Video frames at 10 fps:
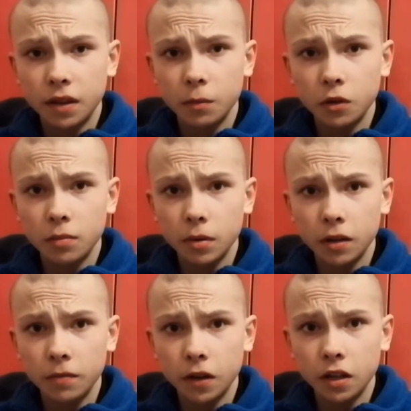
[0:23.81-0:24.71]
They were
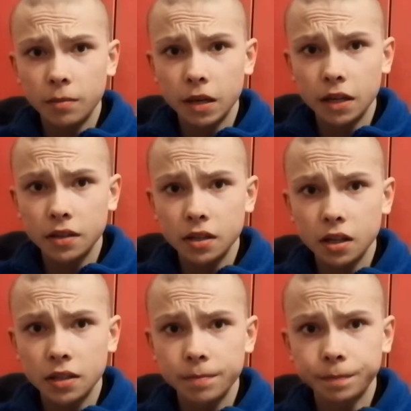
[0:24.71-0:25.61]
by far the better
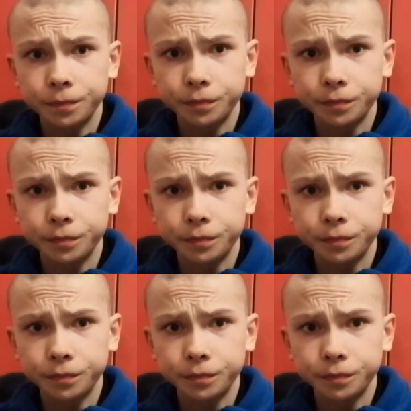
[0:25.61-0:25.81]
side.